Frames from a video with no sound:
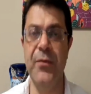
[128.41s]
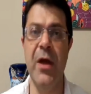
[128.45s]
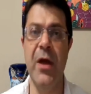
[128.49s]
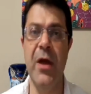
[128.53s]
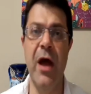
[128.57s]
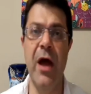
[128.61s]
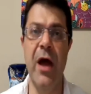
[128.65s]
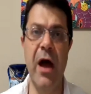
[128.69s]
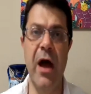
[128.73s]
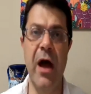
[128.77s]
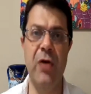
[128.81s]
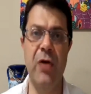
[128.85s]

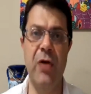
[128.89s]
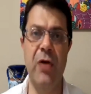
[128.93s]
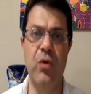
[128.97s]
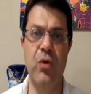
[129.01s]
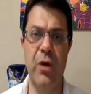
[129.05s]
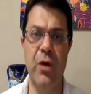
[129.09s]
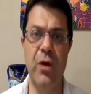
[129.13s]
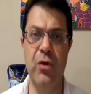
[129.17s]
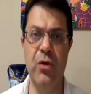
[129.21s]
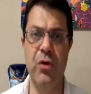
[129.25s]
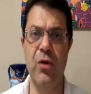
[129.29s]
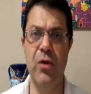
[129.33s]
and to
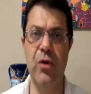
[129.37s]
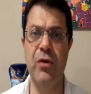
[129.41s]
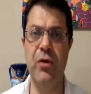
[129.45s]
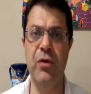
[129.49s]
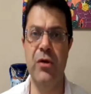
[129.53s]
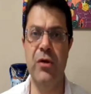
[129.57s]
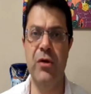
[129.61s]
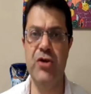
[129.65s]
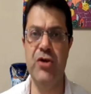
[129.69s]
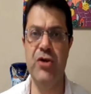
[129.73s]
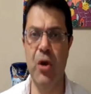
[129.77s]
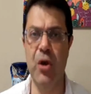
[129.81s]
redraw the
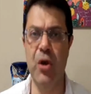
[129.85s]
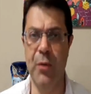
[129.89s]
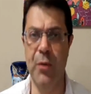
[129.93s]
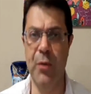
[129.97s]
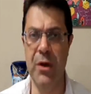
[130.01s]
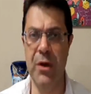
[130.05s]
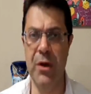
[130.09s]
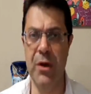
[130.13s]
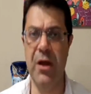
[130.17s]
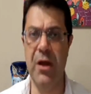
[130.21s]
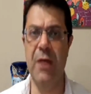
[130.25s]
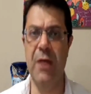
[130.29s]

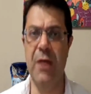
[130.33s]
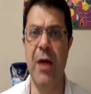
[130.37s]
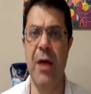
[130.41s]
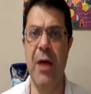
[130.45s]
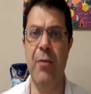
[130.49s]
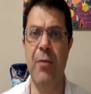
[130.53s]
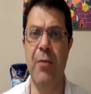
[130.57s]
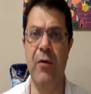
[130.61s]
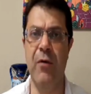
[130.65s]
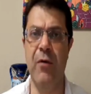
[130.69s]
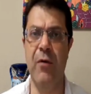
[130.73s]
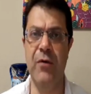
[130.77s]
geopolitical map
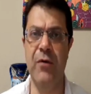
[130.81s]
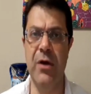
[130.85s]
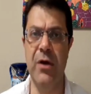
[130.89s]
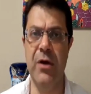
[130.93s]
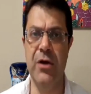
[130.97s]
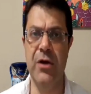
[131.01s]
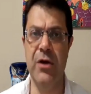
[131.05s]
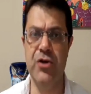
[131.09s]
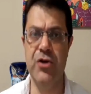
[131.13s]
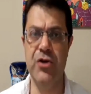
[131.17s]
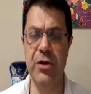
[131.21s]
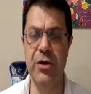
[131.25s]
of the
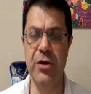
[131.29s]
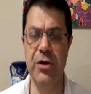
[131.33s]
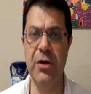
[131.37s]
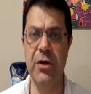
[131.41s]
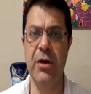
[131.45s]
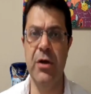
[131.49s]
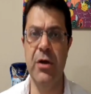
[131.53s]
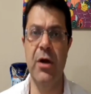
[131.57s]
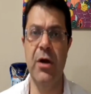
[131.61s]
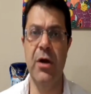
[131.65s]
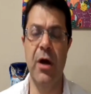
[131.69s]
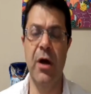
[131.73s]
region,
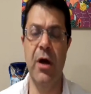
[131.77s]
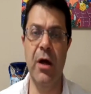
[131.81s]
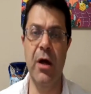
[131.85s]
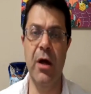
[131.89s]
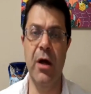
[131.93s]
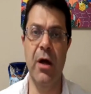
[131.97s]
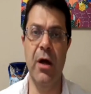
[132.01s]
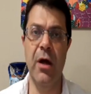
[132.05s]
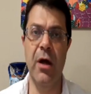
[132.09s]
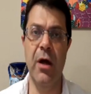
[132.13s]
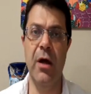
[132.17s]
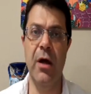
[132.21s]

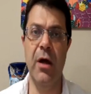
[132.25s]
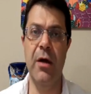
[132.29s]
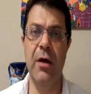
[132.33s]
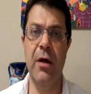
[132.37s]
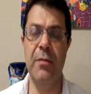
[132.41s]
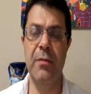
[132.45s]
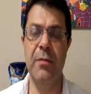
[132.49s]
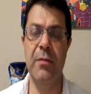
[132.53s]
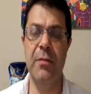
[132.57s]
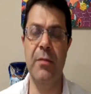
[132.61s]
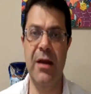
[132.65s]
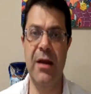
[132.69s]

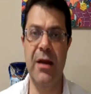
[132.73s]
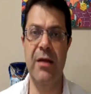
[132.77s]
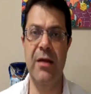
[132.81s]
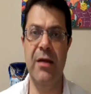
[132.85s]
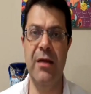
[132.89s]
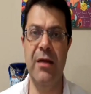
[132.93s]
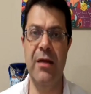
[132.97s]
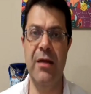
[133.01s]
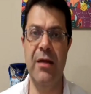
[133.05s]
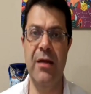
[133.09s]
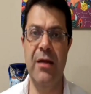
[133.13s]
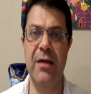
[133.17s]
mainly
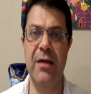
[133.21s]
the